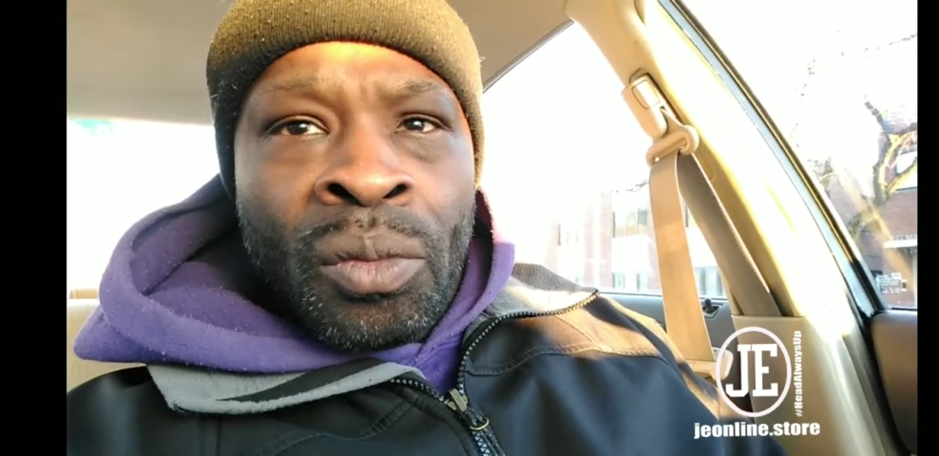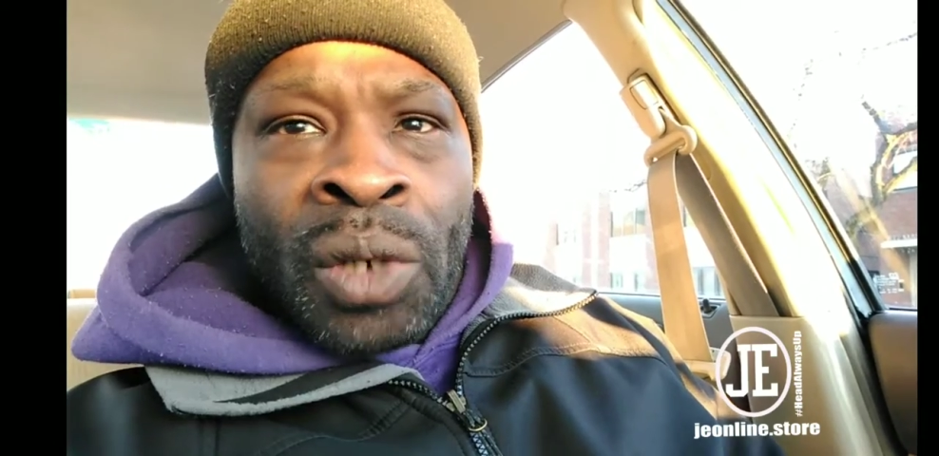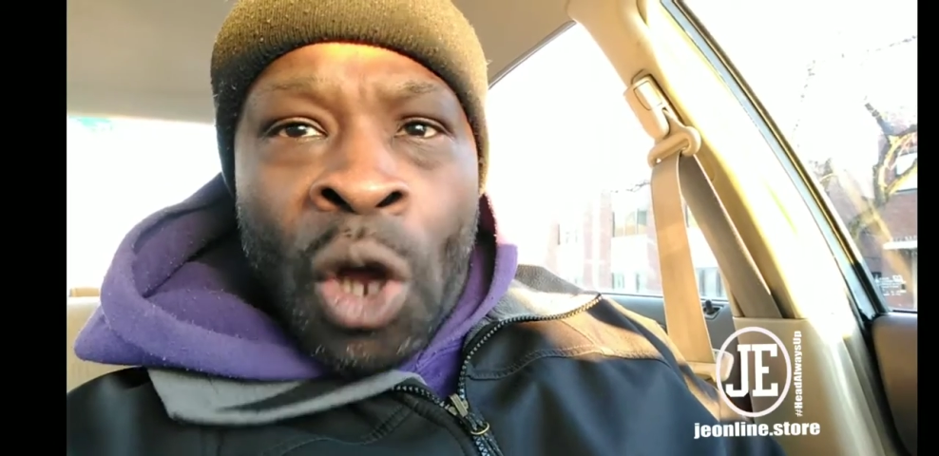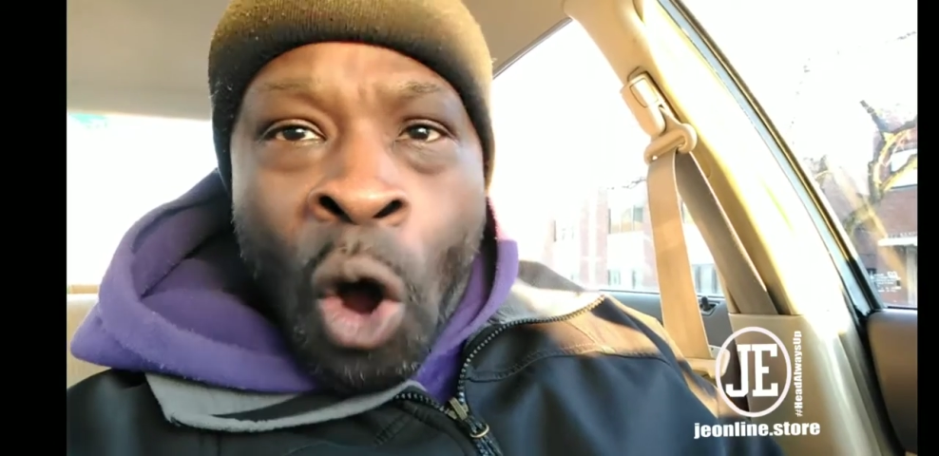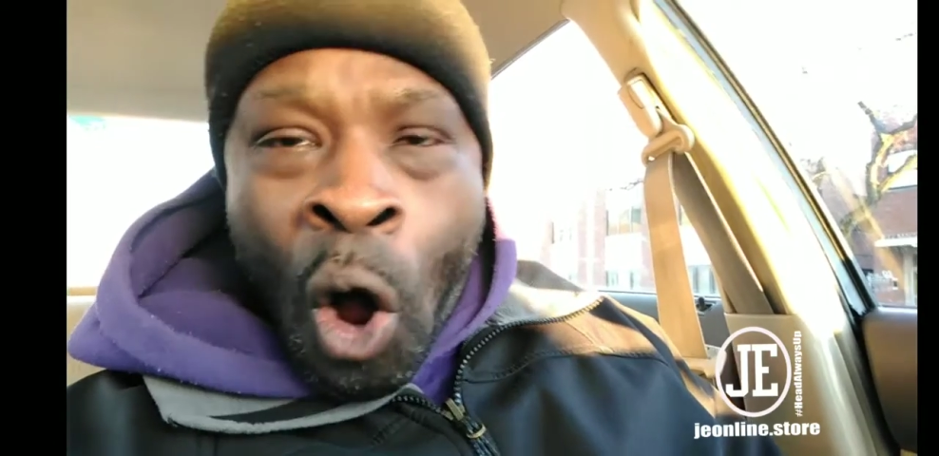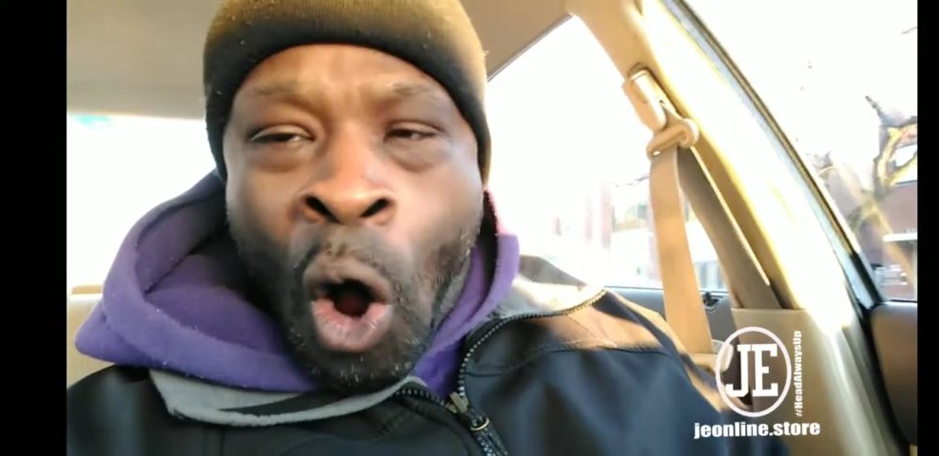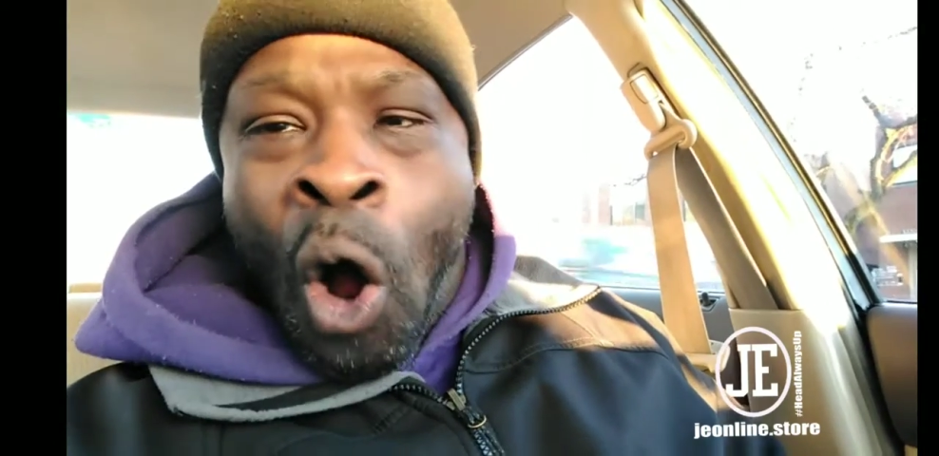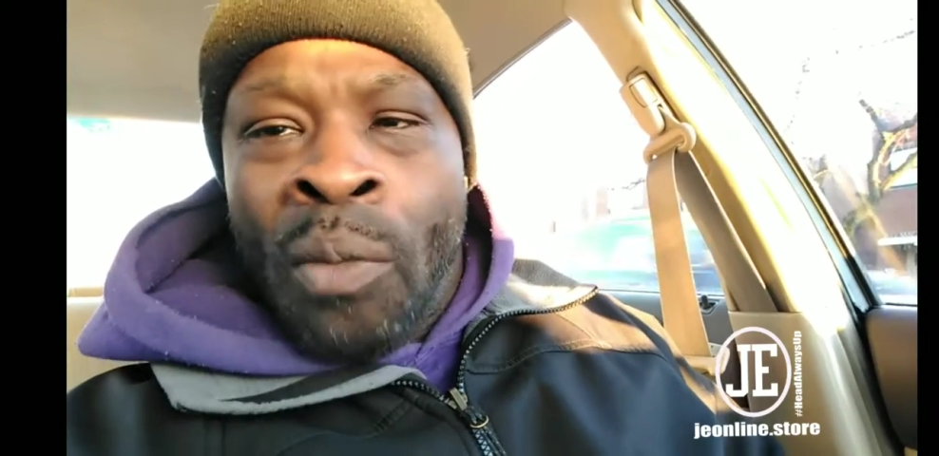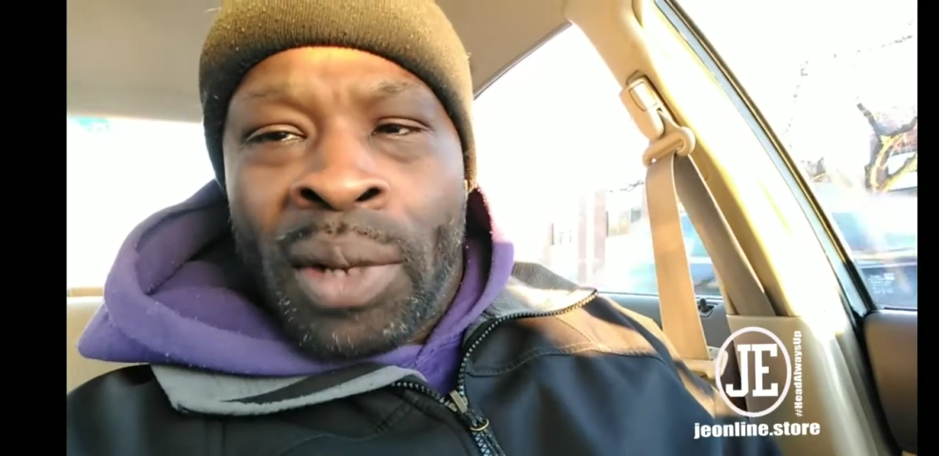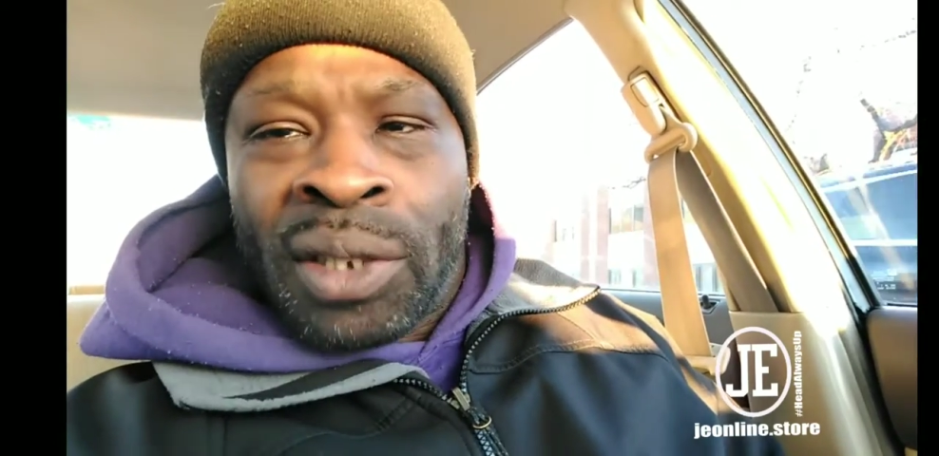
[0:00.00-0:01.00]
We
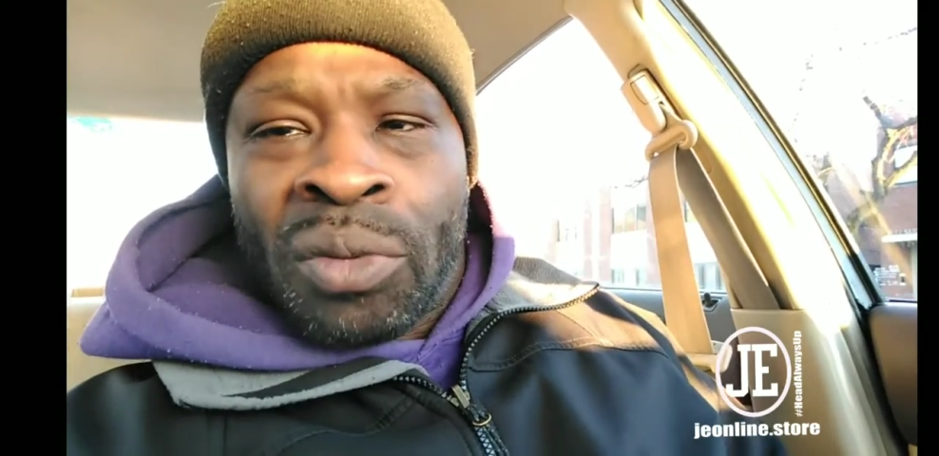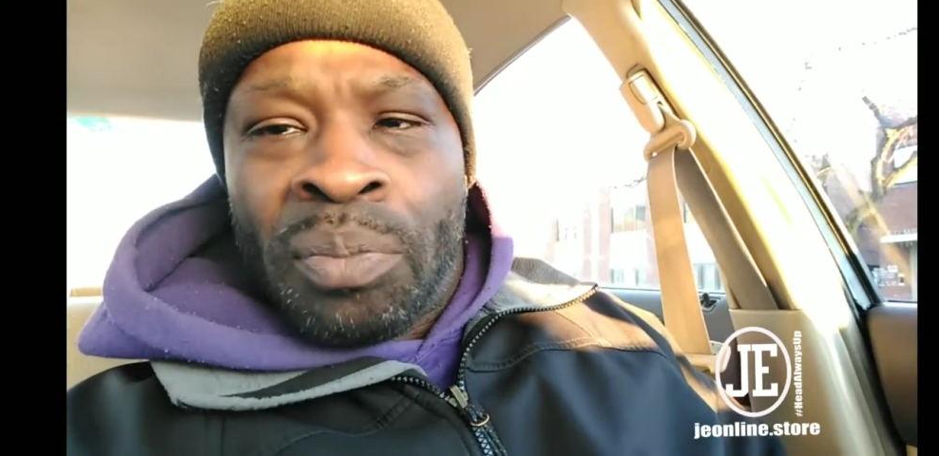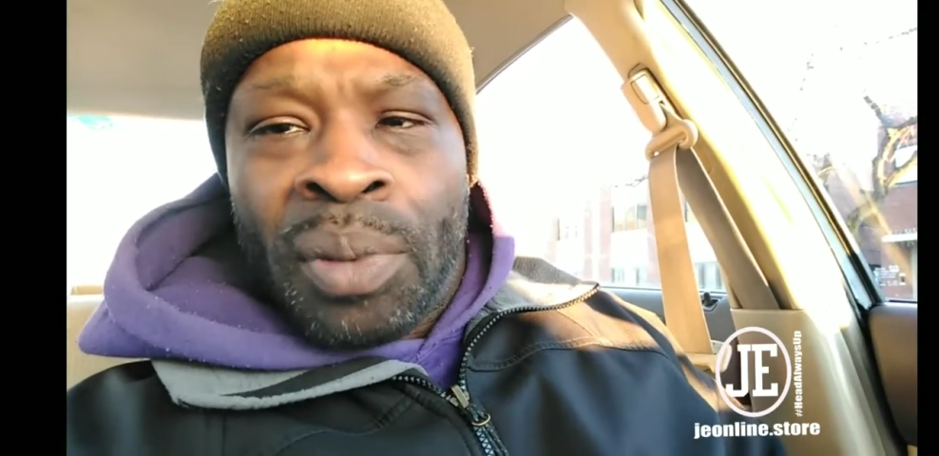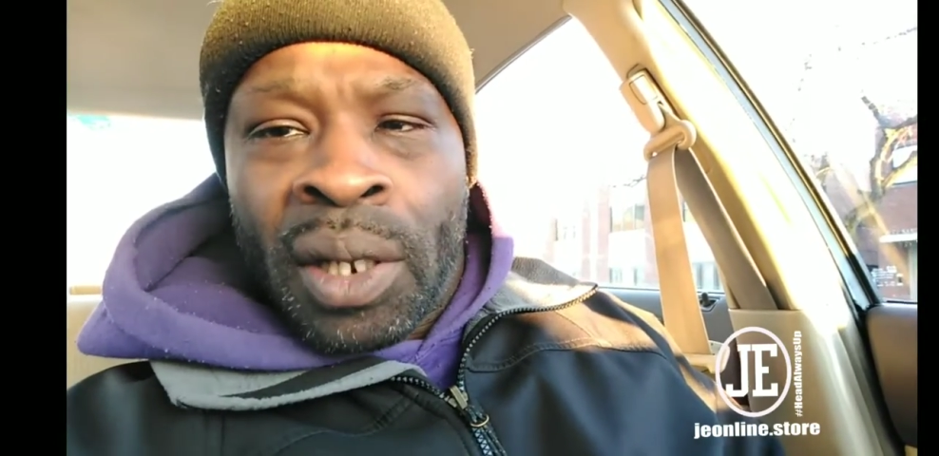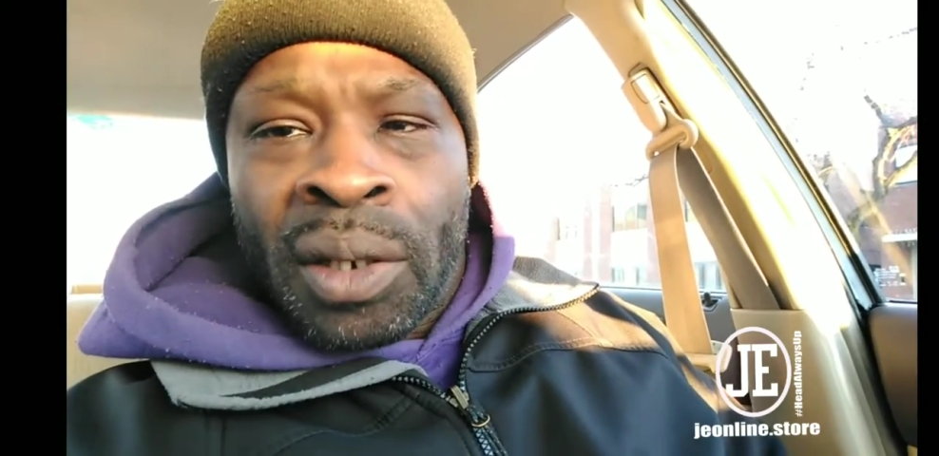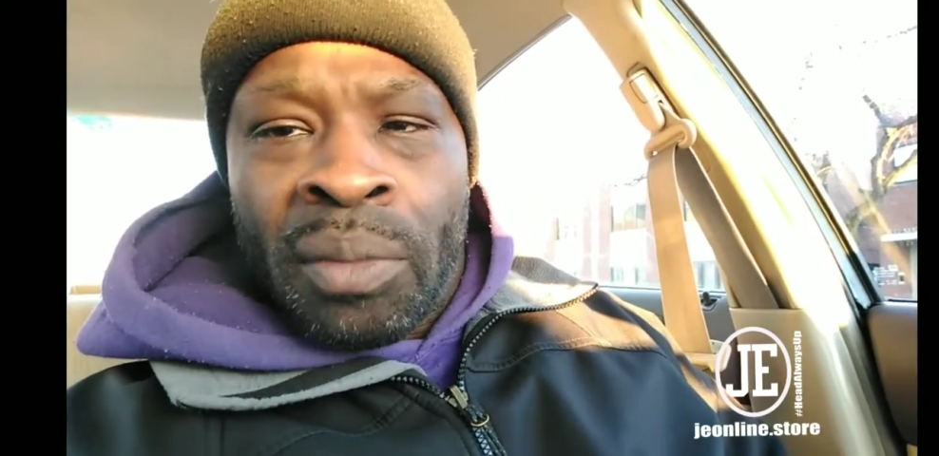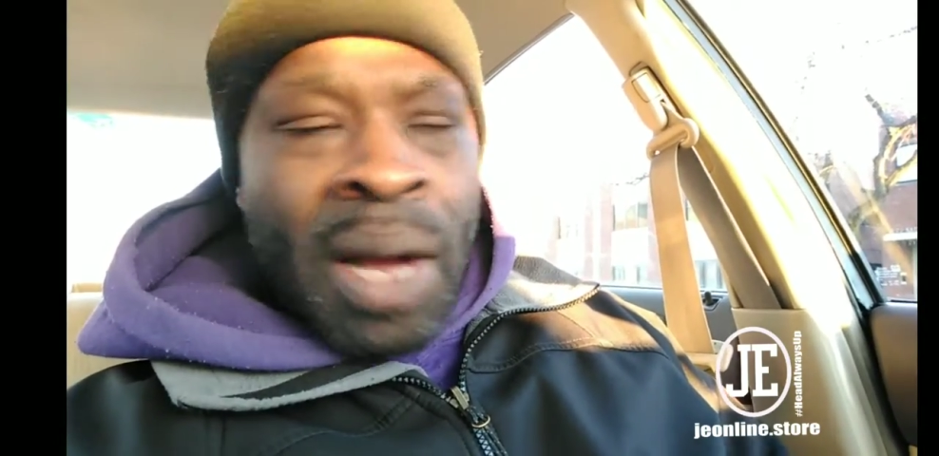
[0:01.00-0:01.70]
all must repent.